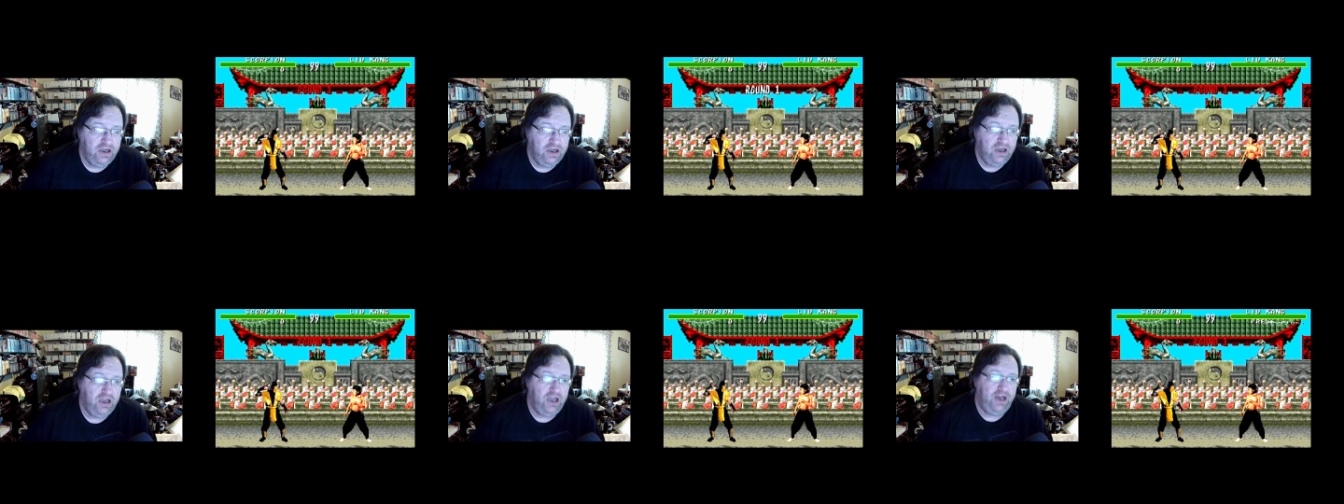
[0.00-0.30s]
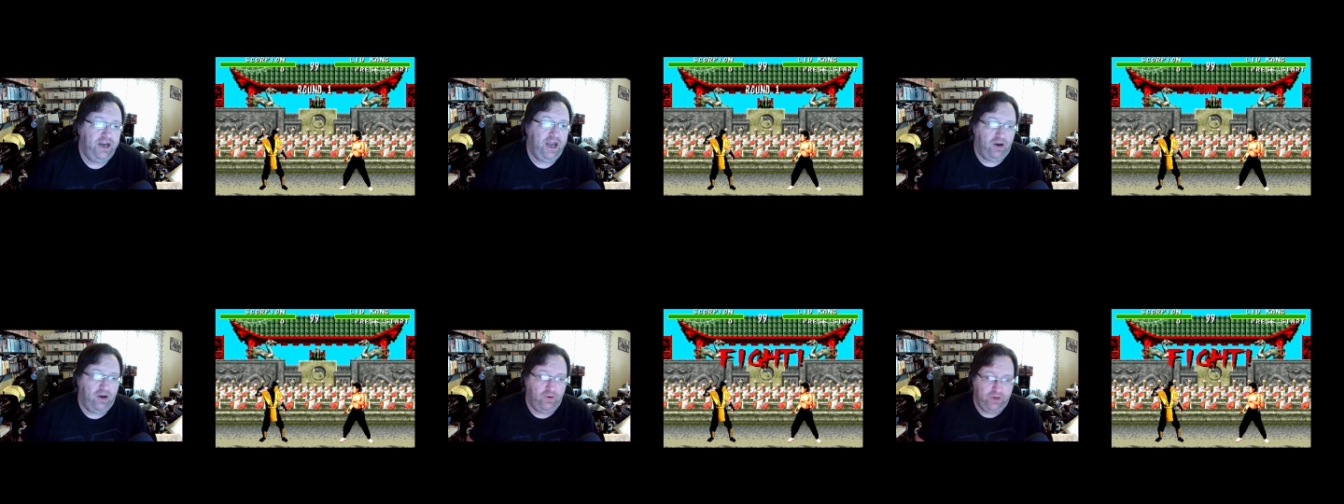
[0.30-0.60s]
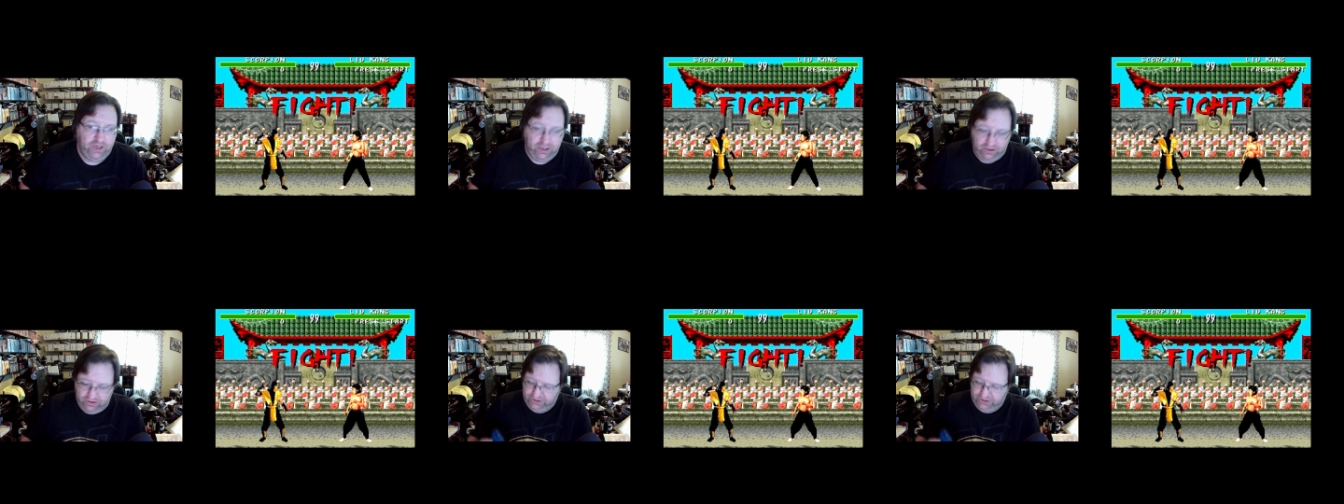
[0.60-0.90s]
And now,
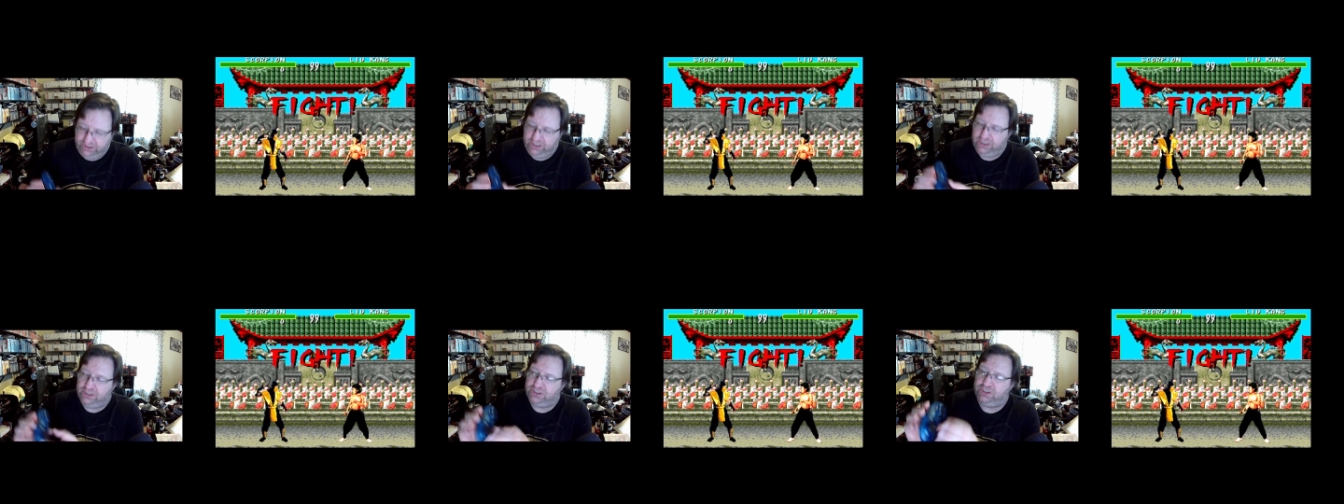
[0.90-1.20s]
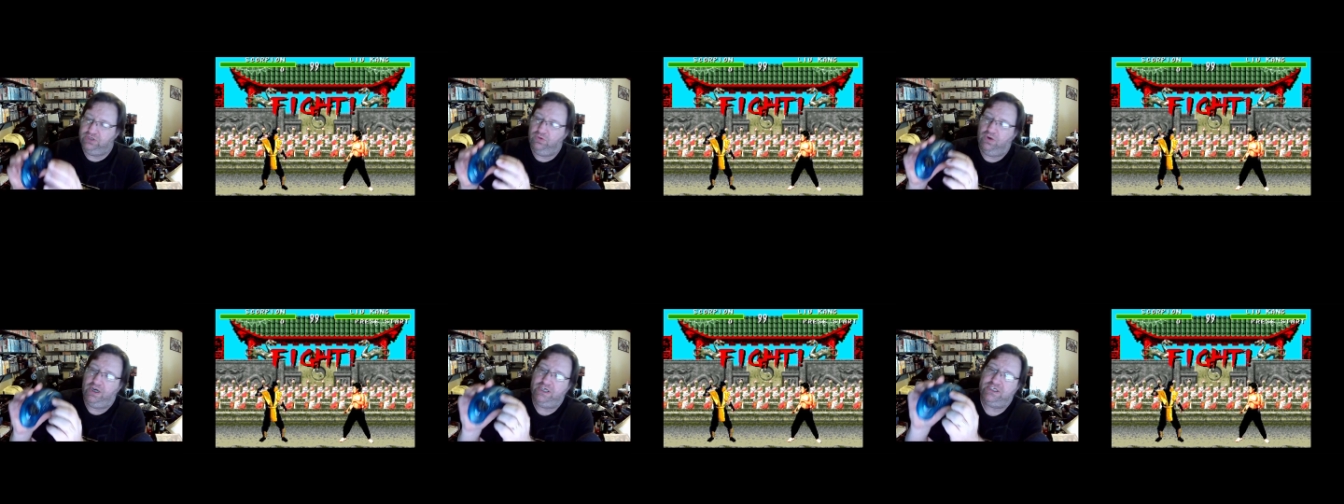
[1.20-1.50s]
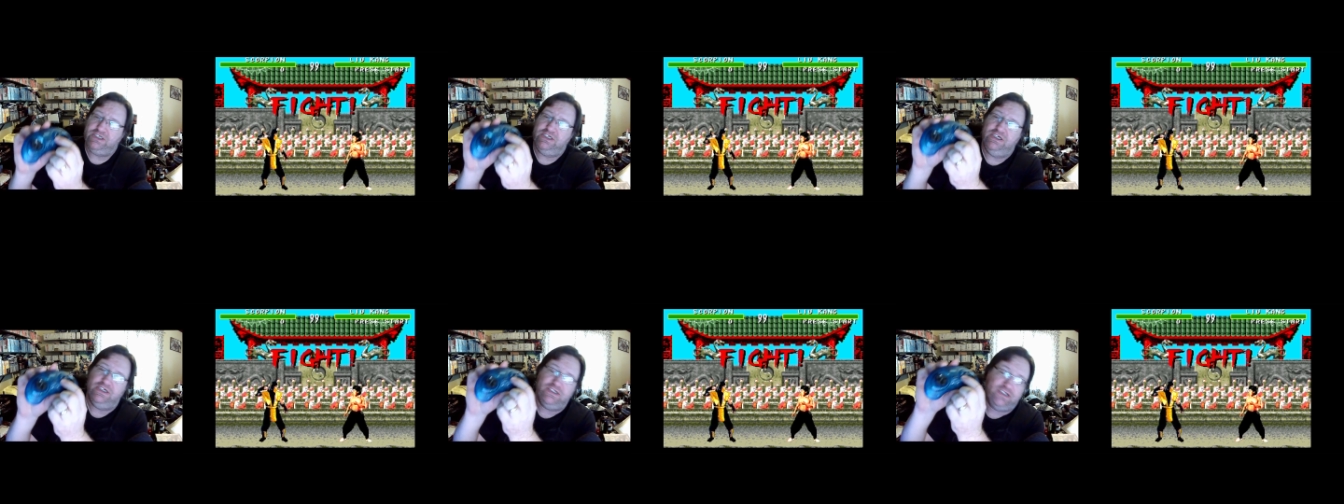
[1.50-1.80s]
here's the issue.
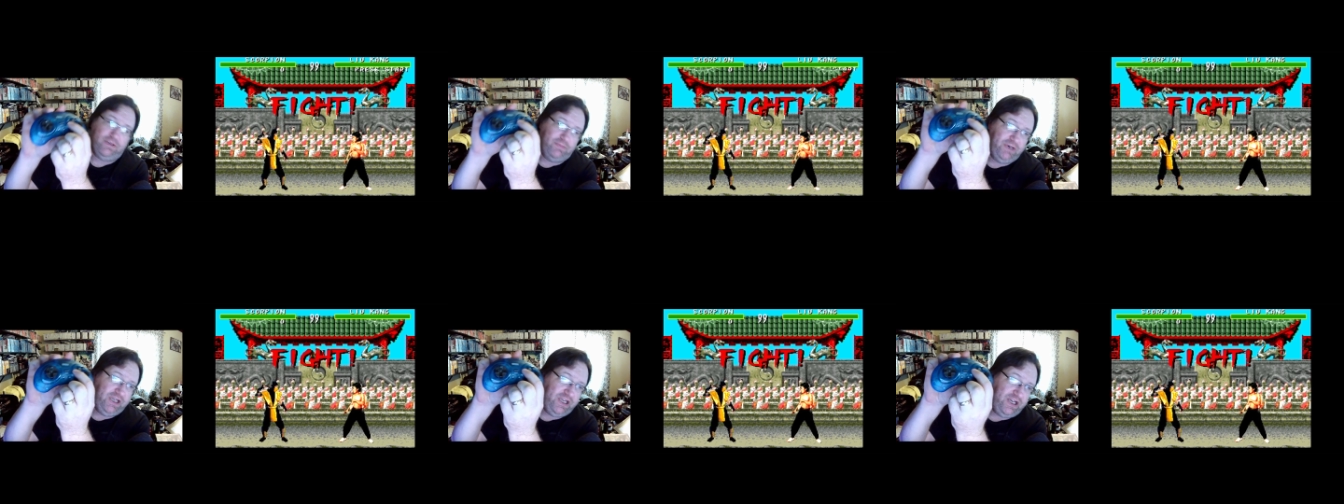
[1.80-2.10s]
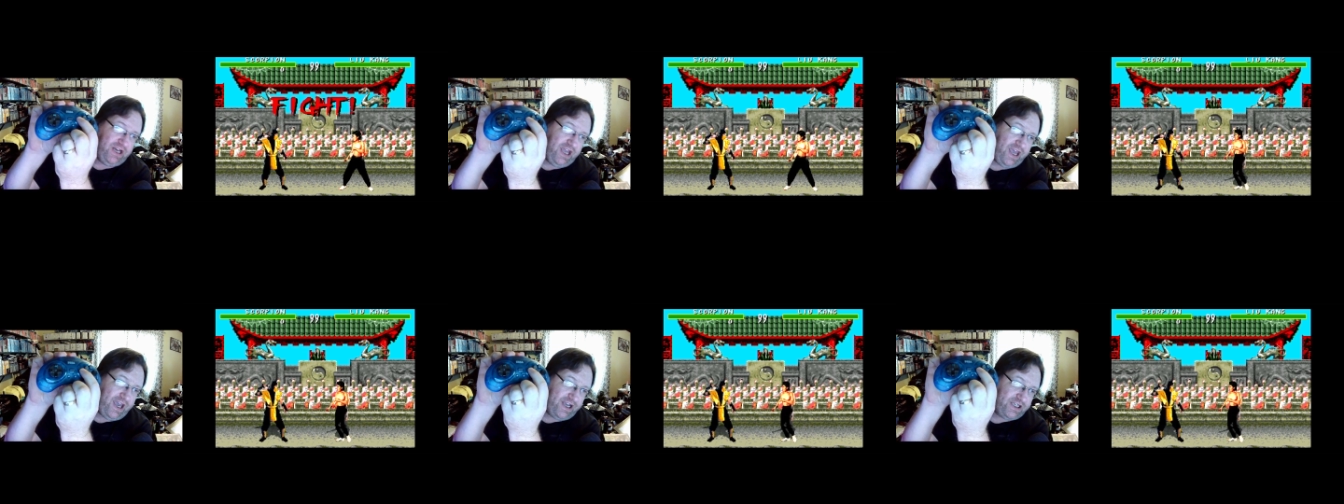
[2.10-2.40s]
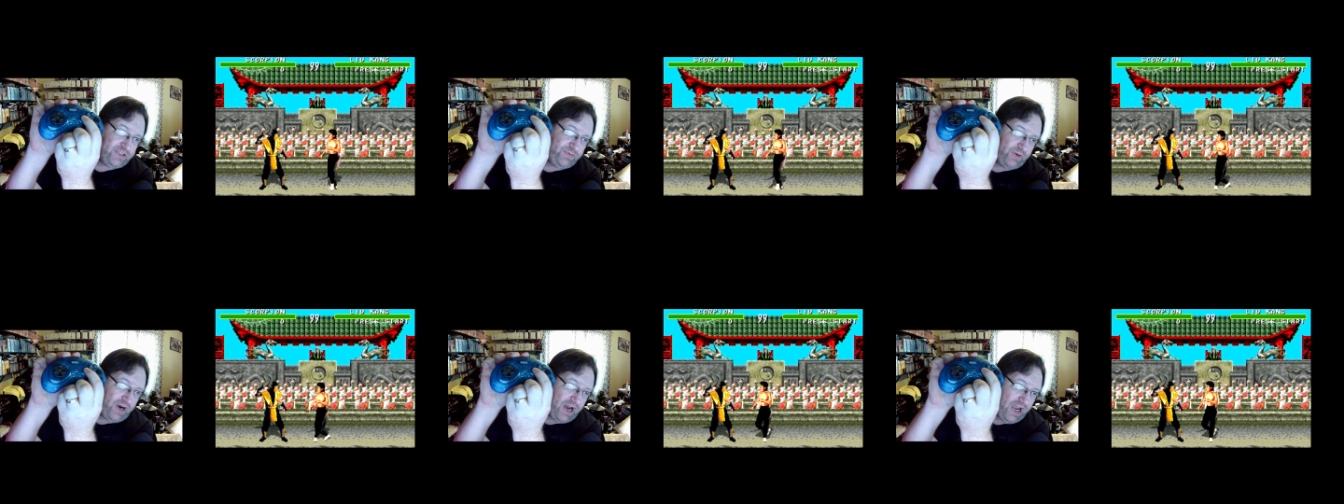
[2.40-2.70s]
Watch this. I'm going to hit
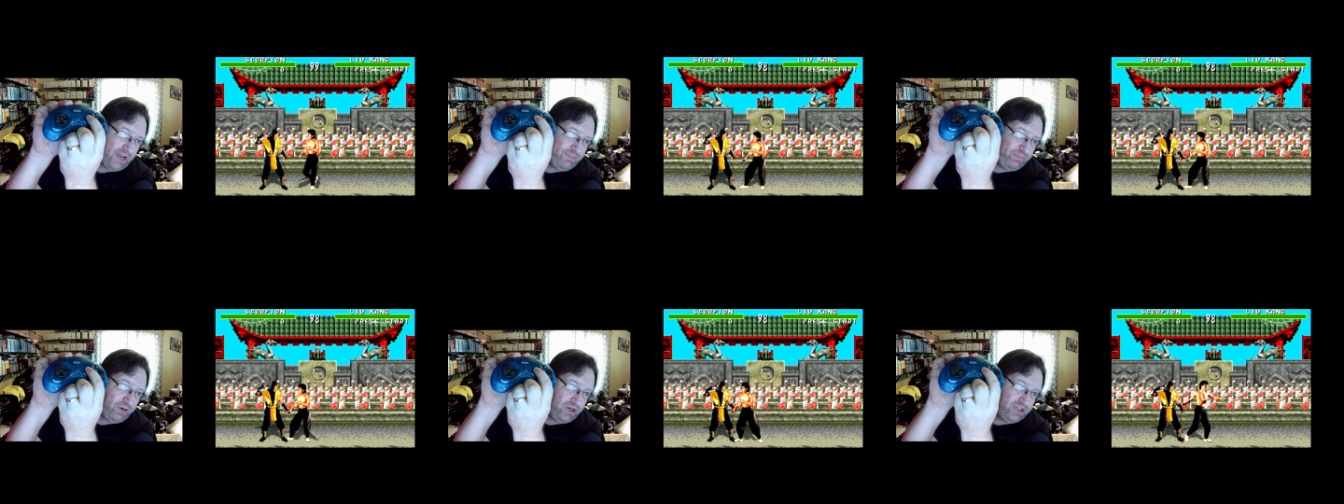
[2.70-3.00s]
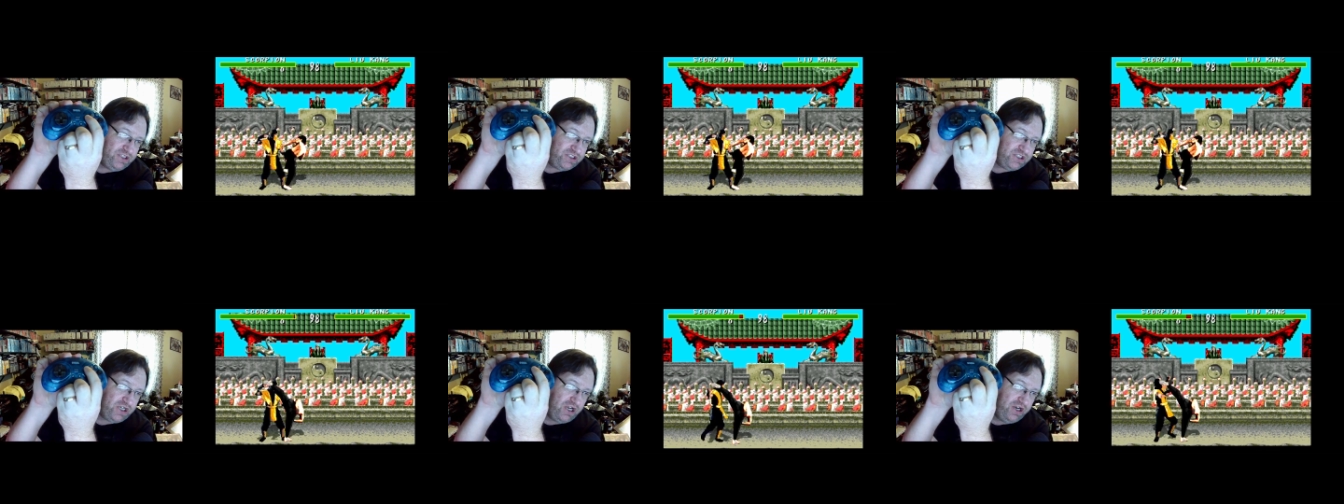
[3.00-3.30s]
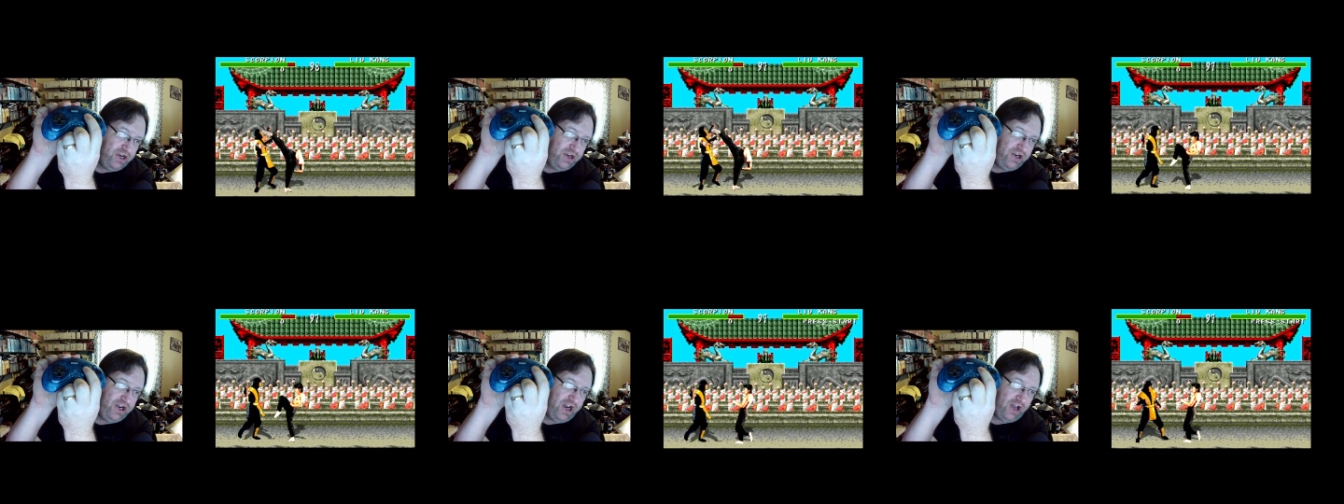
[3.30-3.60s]
X for high punch.
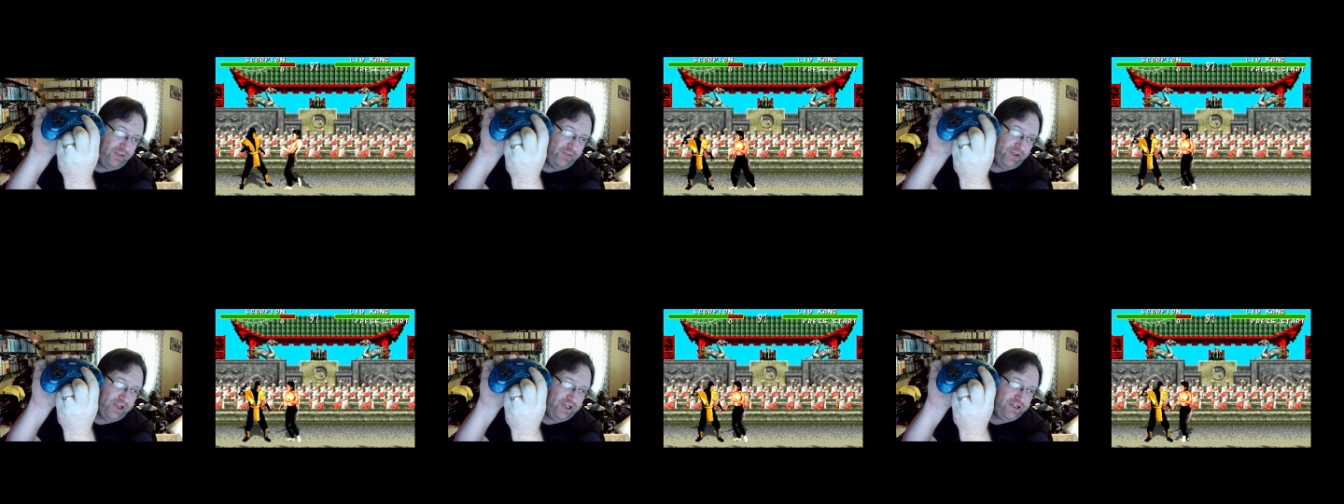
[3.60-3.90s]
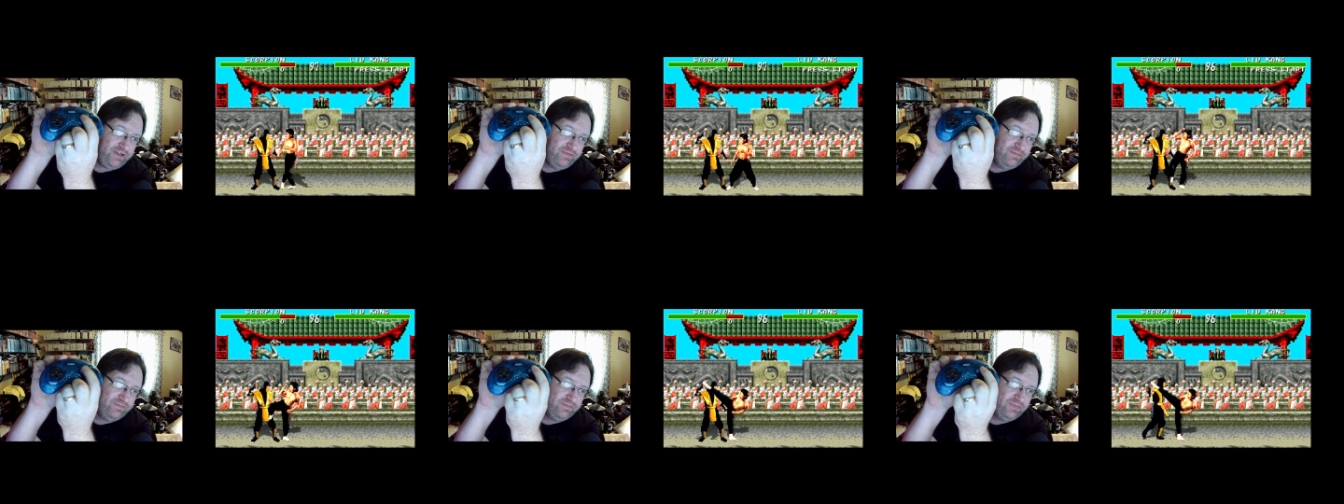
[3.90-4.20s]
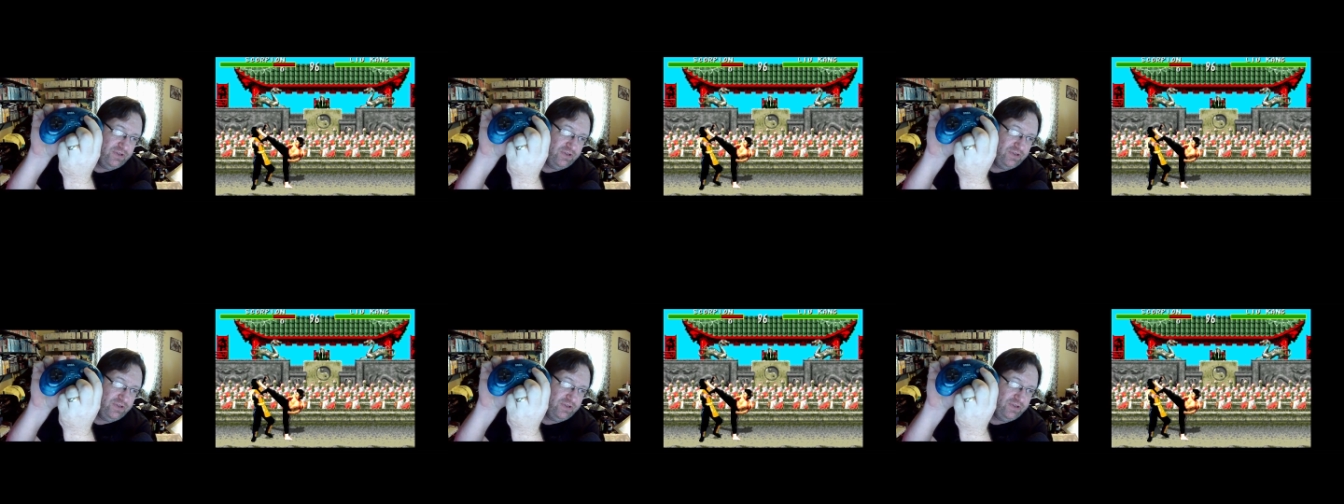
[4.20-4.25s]
Nothing.